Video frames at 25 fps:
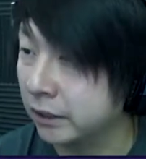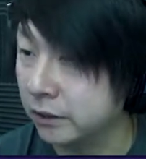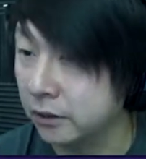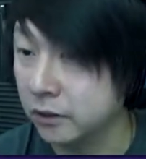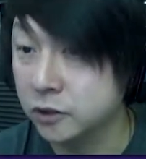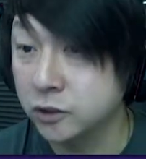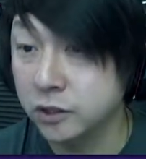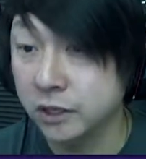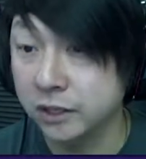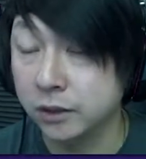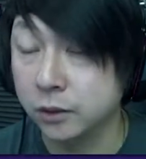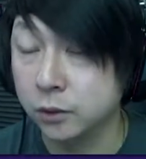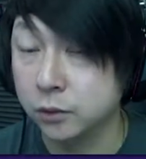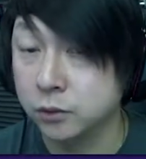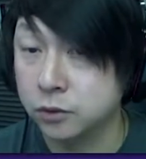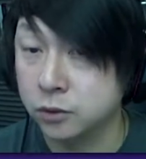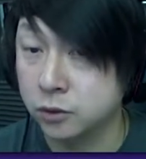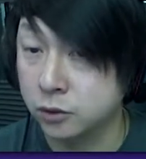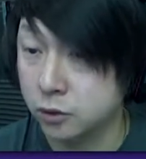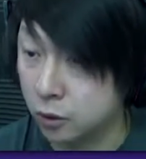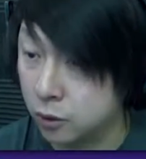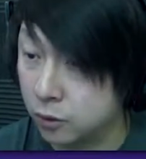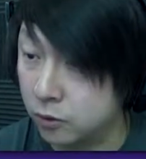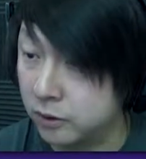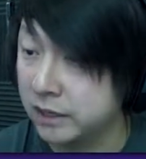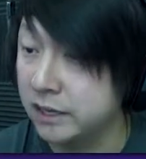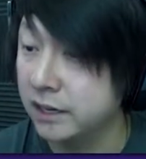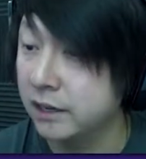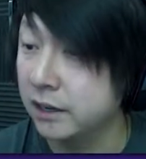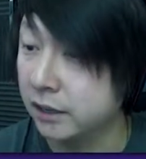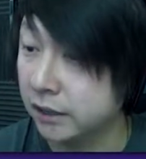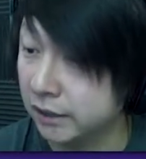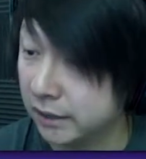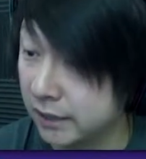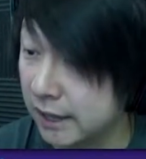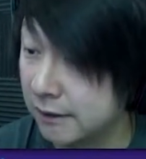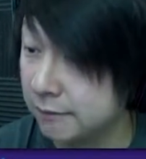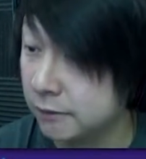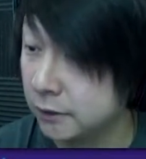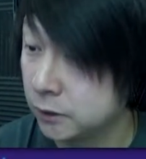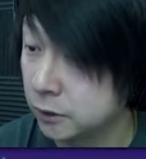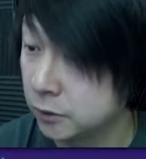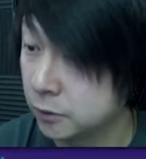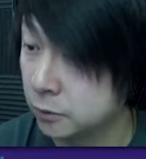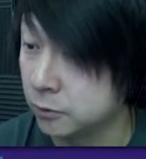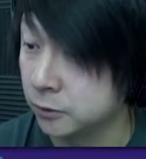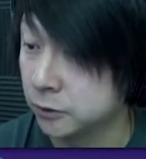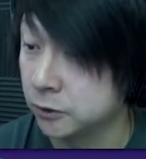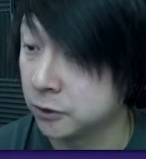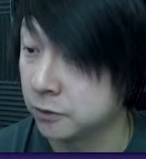It looks like there's 30
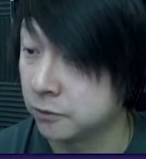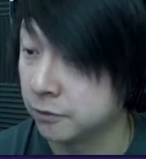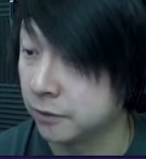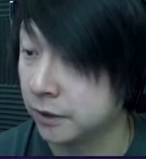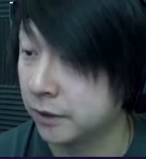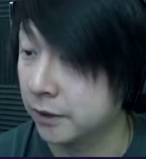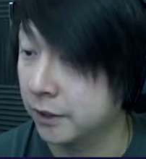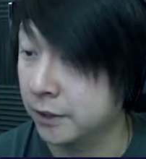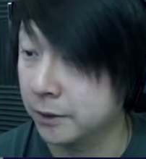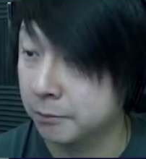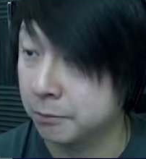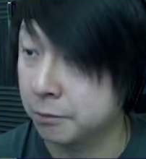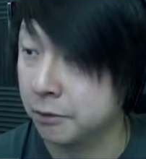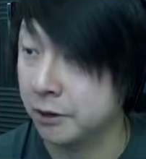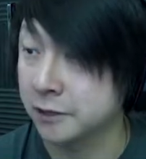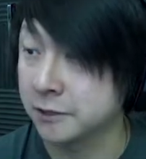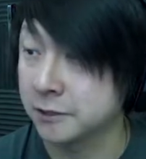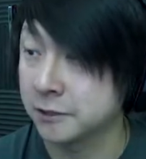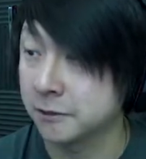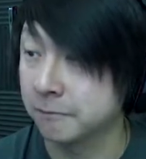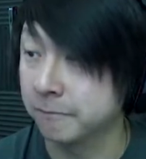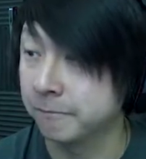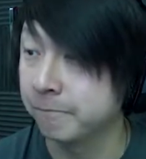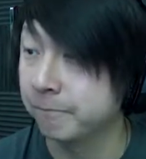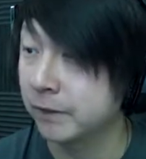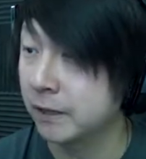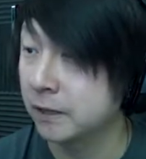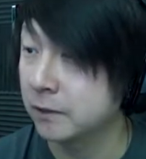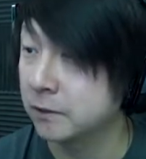levels, which is very impressive.